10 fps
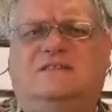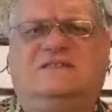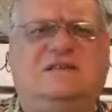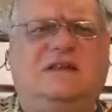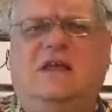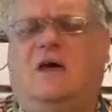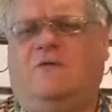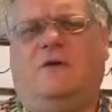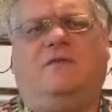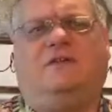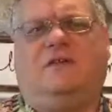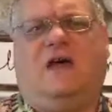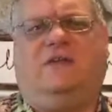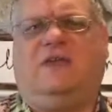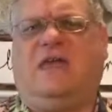the city of
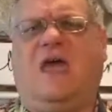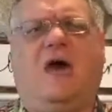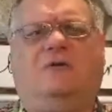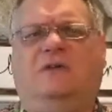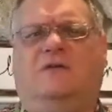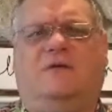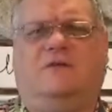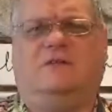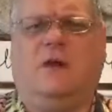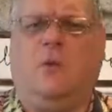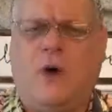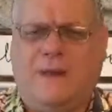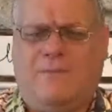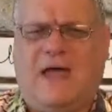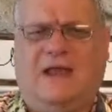Riverside, the county of Riverside?
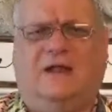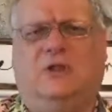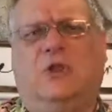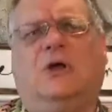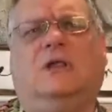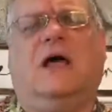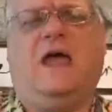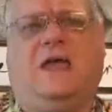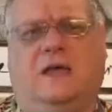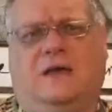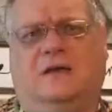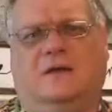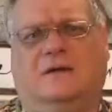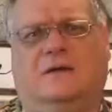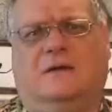What might it look like?